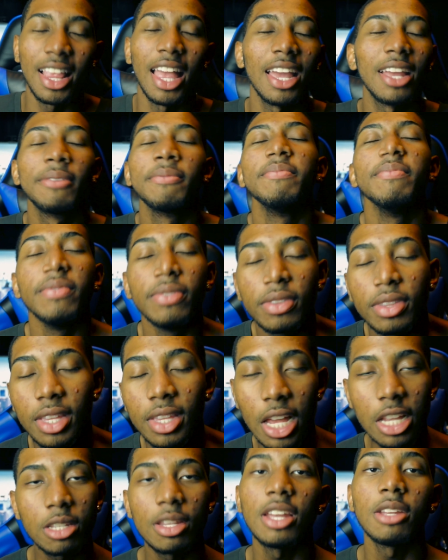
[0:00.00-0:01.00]
Like,
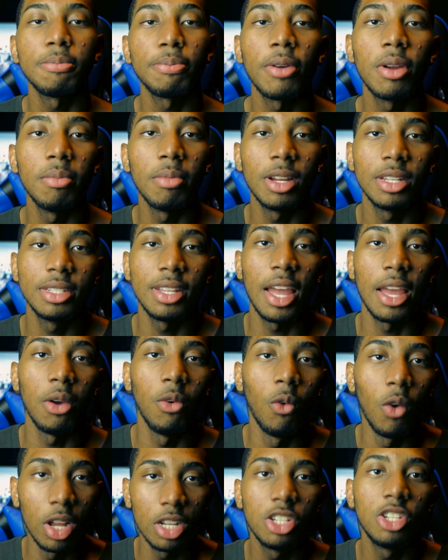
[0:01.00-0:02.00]
that's pretty much like,
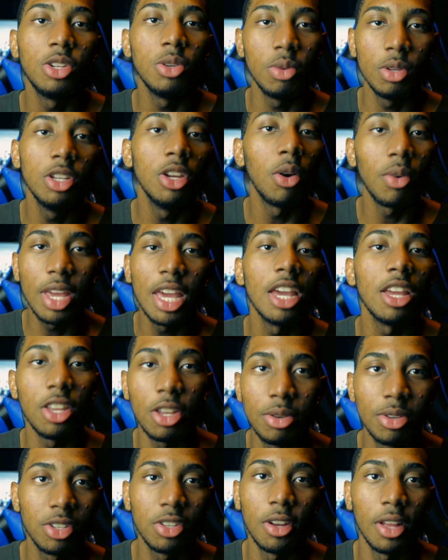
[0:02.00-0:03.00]
once you'll get
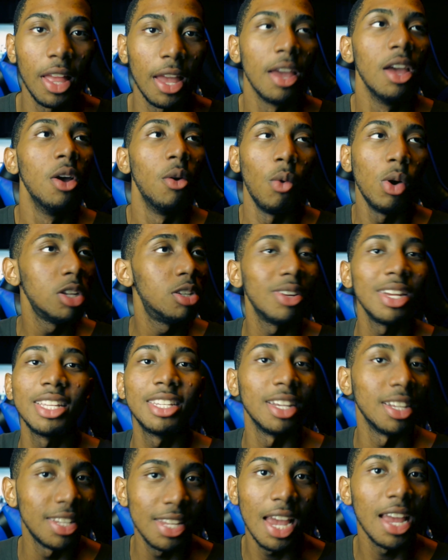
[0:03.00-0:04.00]
used to it. Like, once you get
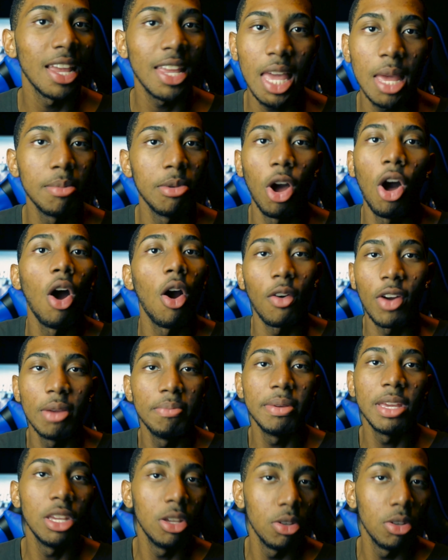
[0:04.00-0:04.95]
to the second game, you'll already be